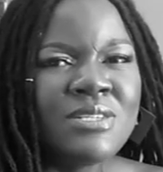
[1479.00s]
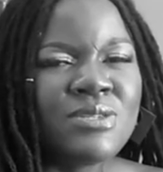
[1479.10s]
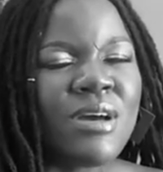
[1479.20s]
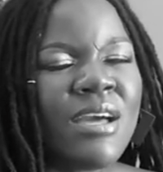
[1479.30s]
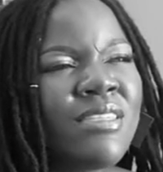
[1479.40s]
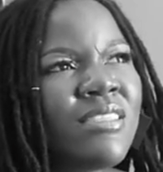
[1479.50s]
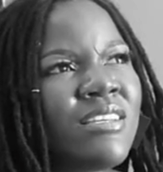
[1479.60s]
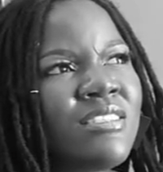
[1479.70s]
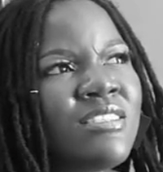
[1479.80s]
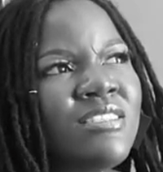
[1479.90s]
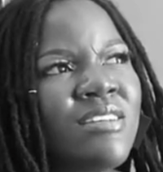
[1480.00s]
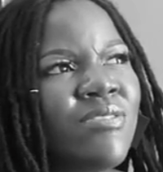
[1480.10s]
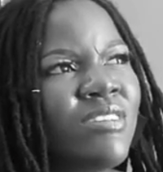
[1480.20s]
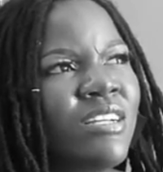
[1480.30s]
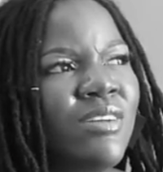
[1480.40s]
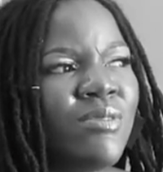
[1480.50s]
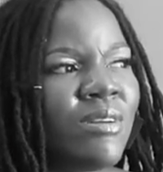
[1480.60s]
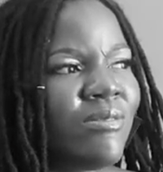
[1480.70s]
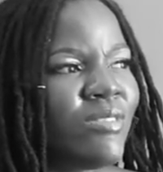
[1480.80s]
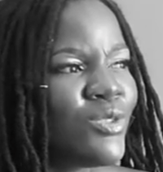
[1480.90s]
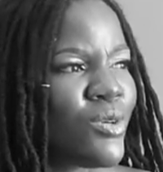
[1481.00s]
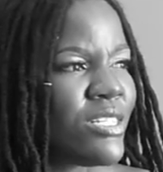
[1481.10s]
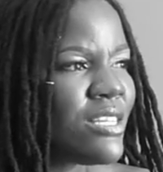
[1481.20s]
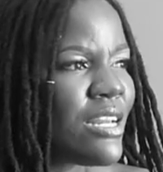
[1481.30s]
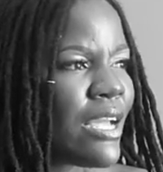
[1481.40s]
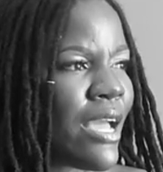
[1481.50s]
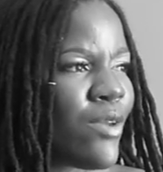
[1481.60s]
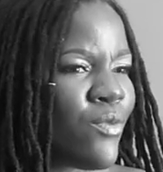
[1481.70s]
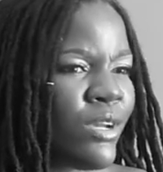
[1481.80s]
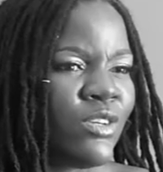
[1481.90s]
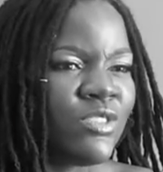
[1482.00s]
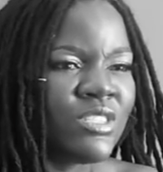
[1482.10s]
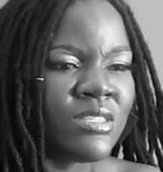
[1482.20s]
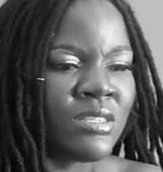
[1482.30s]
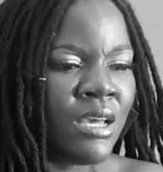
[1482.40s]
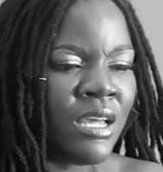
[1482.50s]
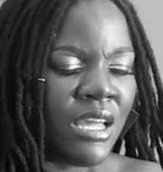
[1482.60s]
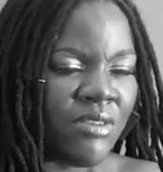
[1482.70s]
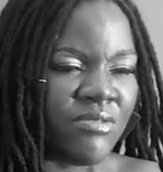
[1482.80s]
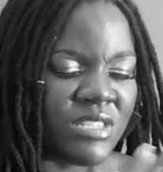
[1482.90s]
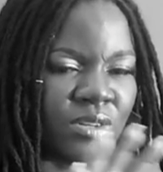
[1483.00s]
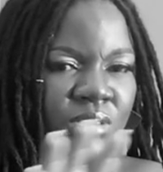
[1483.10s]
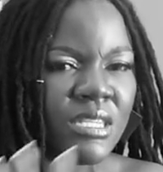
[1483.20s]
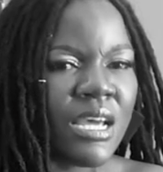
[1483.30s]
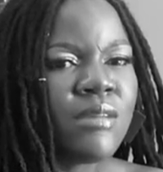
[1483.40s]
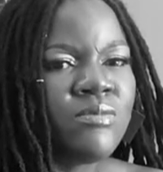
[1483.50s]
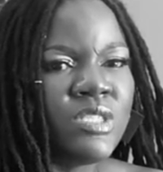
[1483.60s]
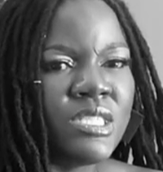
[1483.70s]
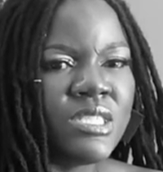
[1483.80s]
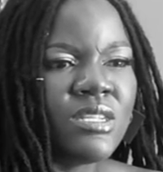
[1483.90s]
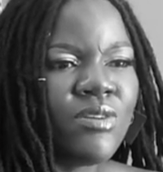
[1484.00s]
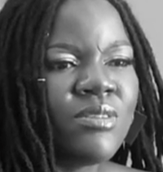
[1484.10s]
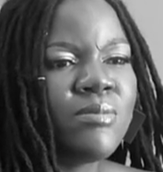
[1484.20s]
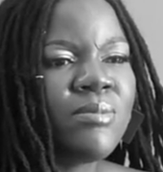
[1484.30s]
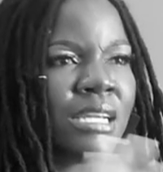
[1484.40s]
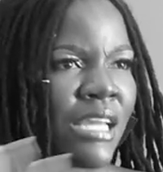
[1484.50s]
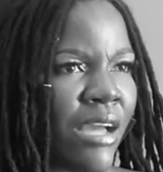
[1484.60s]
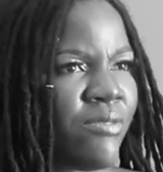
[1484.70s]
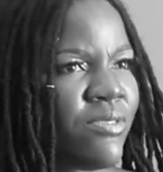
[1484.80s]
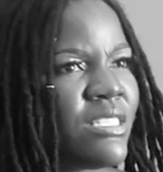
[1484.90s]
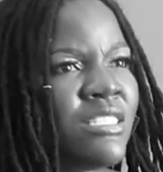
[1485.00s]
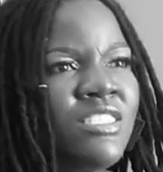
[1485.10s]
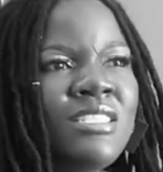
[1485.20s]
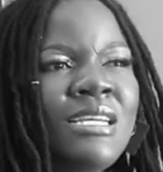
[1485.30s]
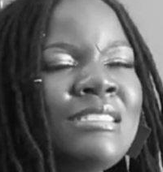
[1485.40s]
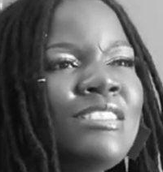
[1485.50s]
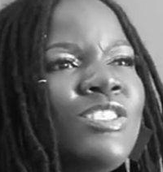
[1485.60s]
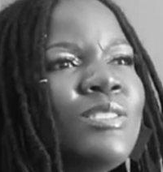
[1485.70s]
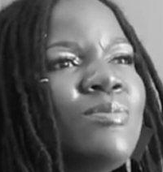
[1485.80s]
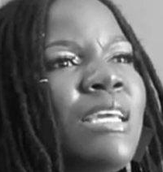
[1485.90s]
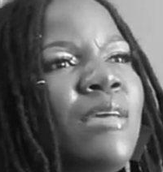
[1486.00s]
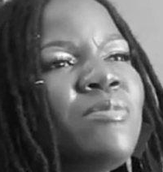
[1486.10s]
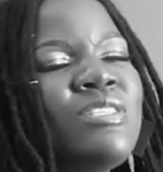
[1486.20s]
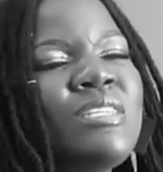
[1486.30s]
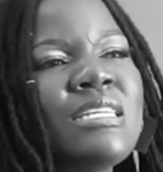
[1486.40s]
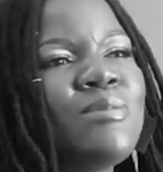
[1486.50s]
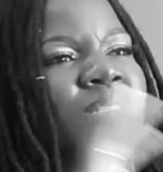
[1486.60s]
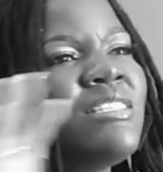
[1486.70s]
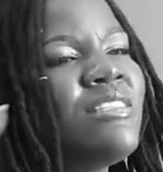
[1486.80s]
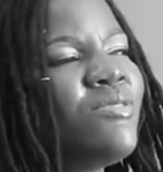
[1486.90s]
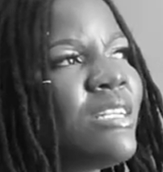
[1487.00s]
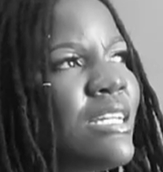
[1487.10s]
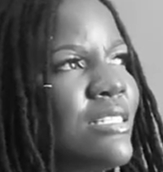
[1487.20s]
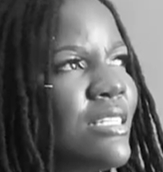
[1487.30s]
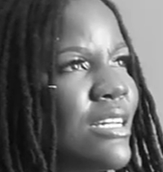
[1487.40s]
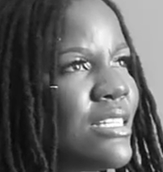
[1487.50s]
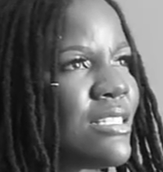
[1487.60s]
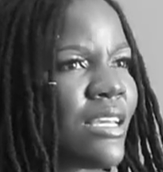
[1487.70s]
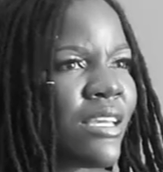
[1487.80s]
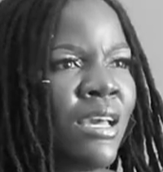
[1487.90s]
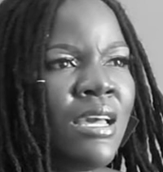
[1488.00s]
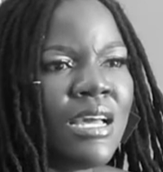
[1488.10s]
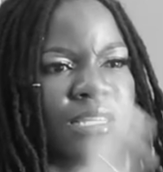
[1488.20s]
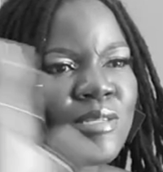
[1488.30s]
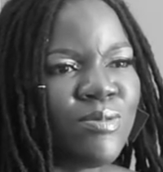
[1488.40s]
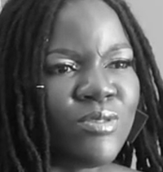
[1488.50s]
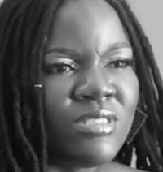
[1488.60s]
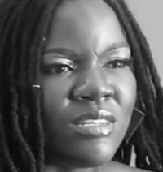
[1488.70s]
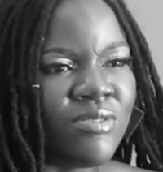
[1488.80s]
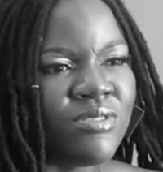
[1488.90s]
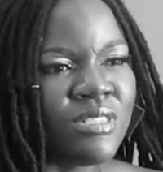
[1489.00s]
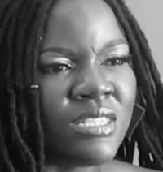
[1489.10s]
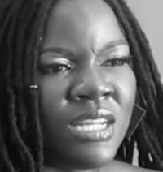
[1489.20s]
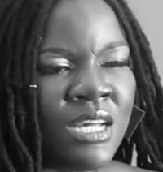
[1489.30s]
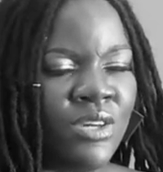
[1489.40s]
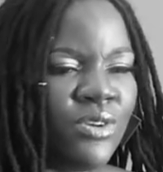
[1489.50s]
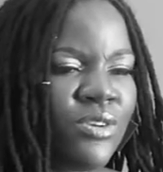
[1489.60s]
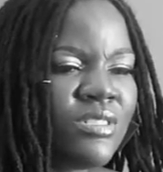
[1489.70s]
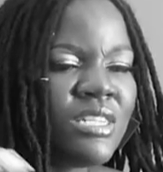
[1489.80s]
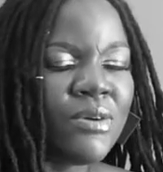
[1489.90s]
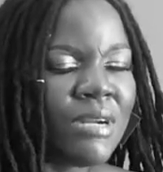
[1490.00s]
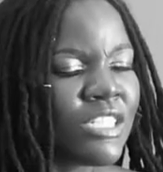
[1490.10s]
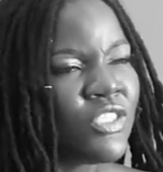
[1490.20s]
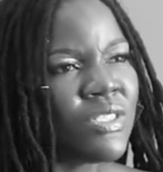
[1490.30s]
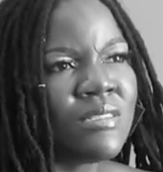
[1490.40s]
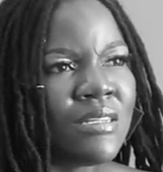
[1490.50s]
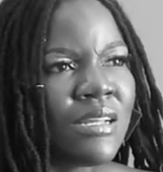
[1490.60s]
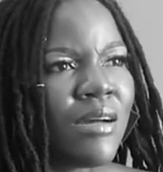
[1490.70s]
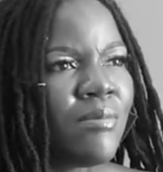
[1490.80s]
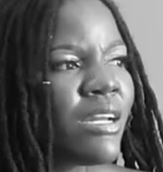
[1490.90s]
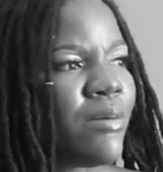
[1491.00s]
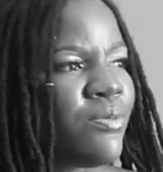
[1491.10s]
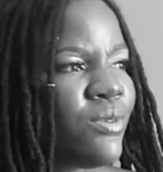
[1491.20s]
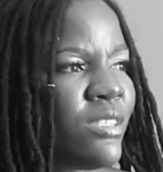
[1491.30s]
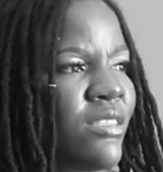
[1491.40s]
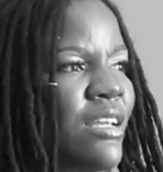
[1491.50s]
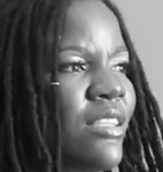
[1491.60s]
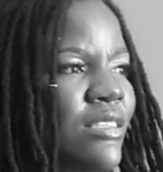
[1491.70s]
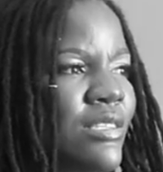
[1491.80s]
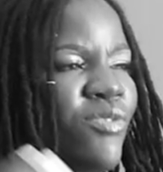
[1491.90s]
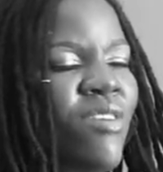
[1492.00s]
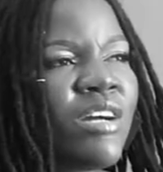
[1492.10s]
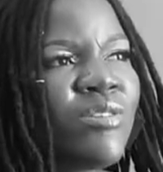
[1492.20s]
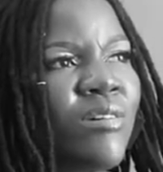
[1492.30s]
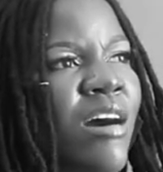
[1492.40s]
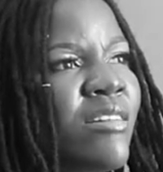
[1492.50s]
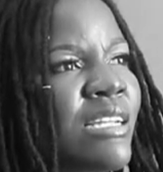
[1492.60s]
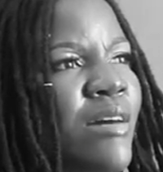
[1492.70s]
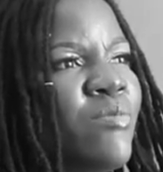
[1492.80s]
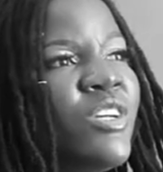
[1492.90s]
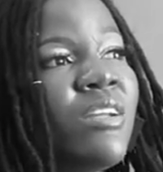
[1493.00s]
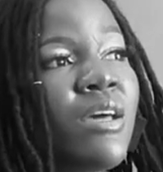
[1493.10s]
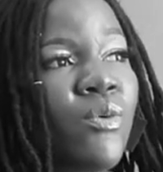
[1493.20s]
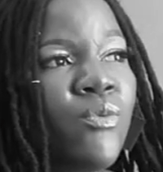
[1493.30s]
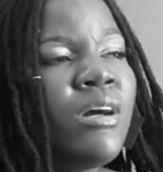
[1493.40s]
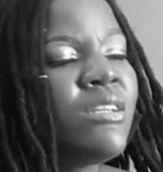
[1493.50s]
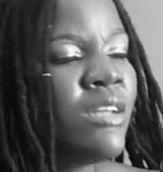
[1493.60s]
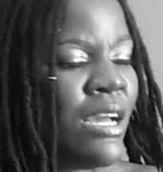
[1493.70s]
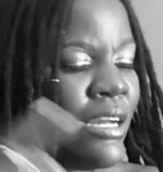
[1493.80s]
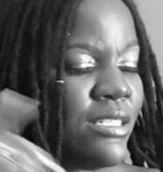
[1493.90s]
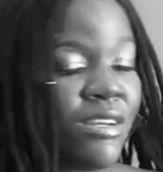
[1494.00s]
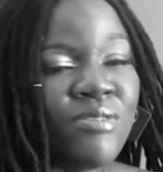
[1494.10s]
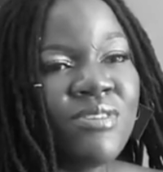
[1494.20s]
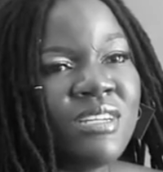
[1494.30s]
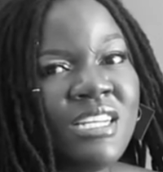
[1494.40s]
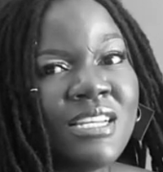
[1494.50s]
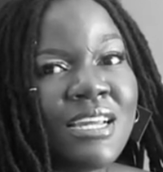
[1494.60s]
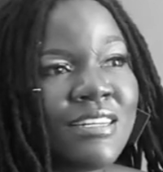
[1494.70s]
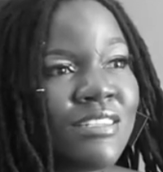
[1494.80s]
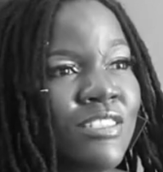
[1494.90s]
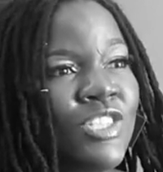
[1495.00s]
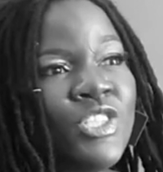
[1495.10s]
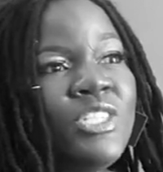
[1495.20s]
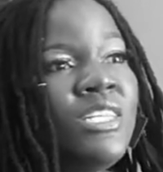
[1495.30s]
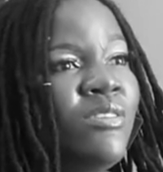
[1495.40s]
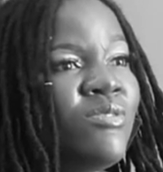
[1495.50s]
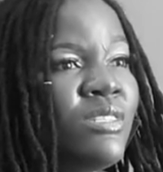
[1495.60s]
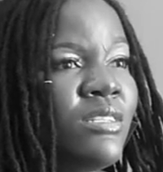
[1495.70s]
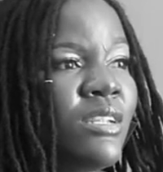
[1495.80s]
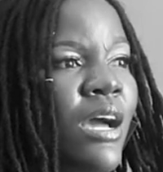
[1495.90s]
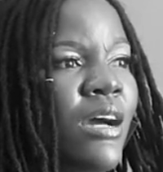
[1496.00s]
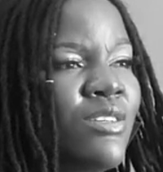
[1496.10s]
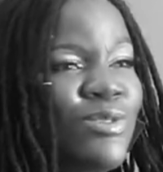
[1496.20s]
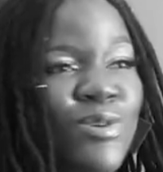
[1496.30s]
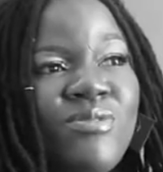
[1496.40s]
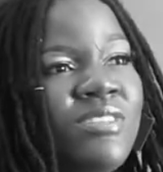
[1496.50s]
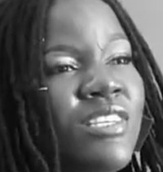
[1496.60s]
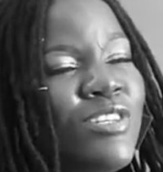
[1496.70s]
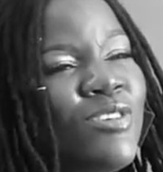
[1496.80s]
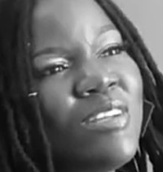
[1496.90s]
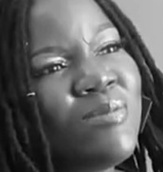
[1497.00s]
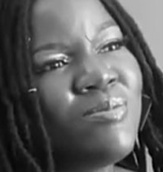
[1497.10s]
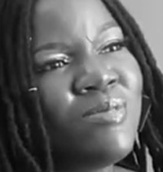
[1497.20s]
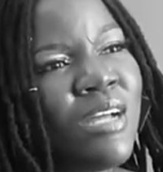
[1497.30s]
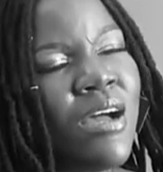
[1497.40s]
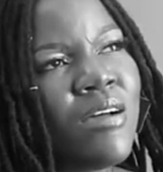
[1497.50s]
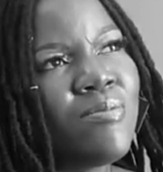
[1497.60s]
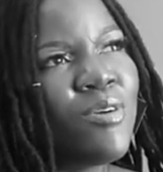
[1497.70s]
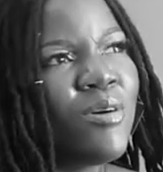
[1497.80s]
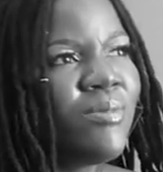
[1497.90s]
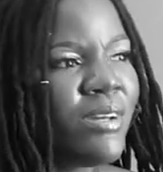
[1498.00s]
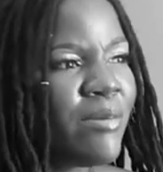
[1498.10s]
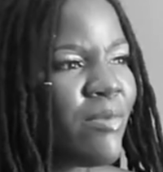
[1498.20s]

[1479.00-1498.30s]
So I think that's definitely one of the joys that I get, where you just, every single time, you just start with a blank canvas and just being able to express different ideas, like explore different, you know, directions and coming up with like this final outcome where you're like, one, definitely like achieved solving the creative problem.